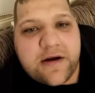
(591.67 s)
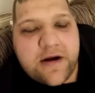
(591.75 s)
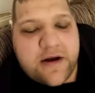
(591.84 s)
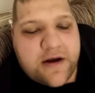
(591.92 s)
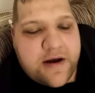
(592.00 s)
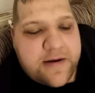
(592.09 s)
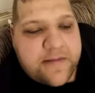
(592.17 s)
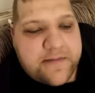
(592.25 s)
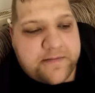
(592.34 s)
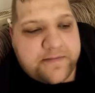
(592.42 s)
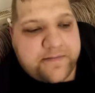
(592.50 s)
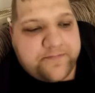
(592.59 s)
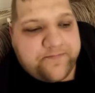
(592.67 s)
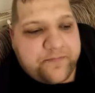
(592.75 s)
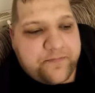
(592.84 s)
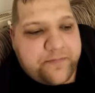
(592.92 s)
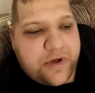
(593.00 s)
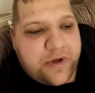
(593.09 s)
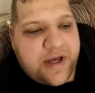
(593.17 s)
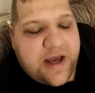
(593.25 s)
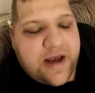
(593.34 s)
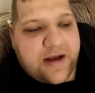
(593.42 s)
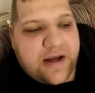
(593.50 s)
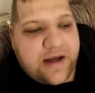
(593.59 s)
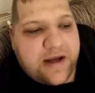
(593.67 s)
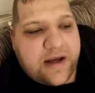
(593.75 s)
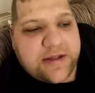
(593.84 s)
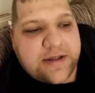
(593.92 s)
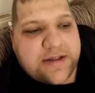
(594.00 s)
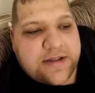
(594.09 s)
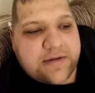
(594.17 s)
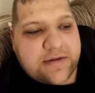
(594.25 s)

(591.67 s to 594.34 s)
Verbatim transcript: Um, but yeah, it is